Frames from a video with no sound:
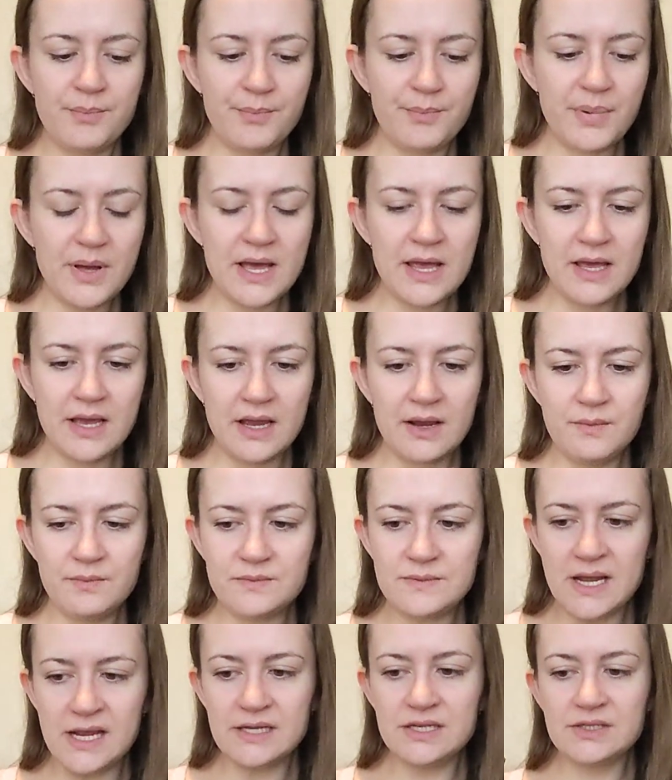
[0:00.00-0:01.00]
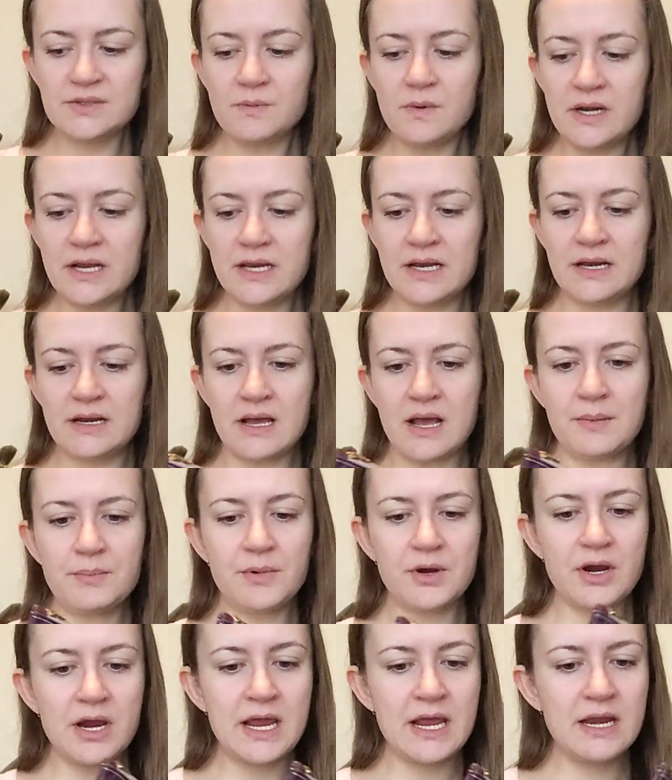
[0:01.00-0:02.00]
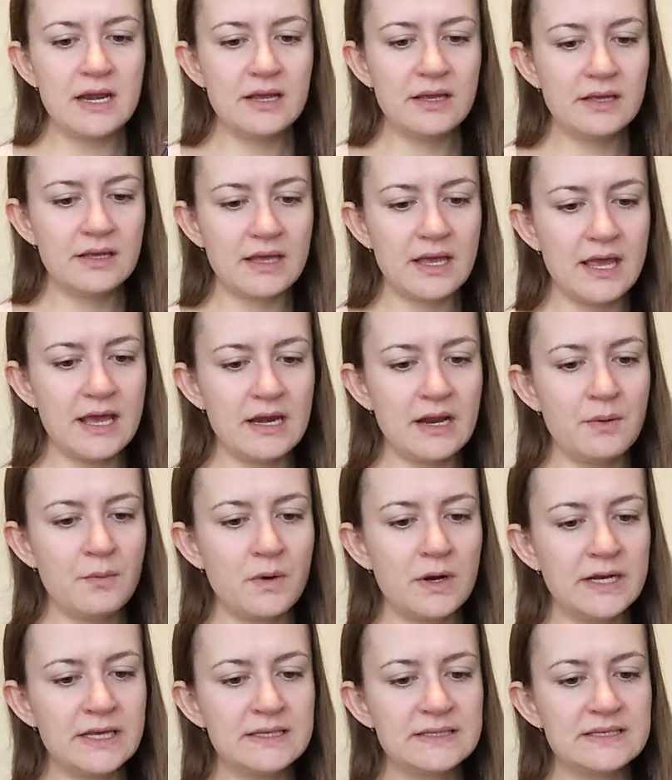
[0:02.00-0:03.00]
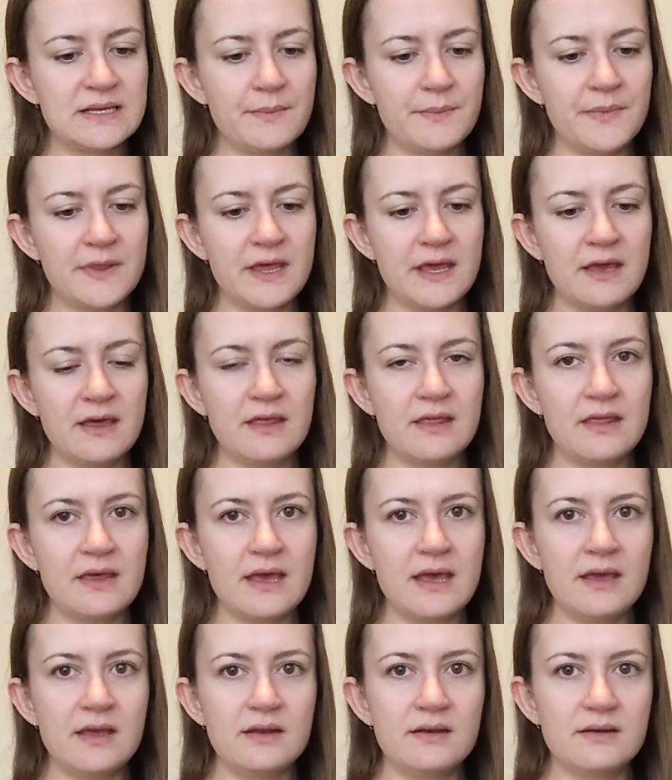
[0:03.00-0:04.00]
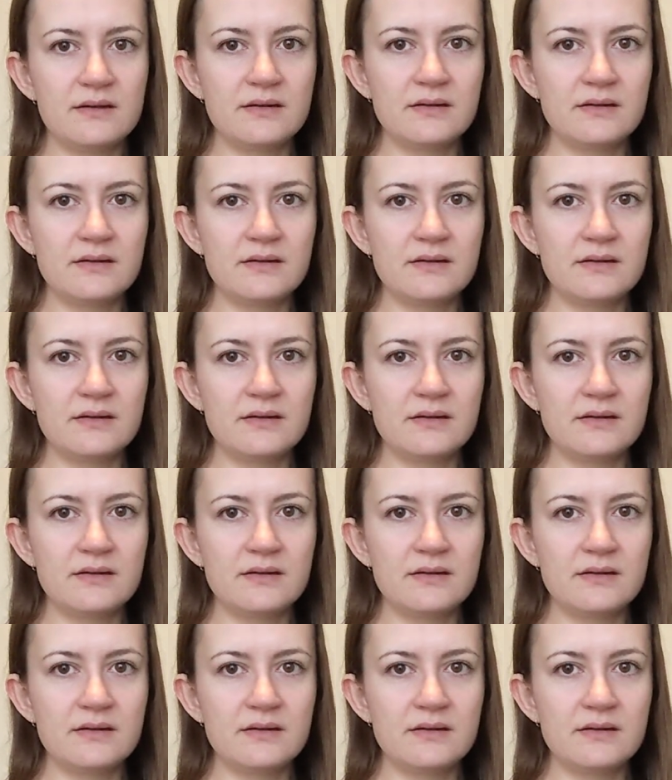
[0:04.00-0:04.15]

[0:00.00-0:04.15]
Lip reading: But I just wanted an upgrade, and I wanted something that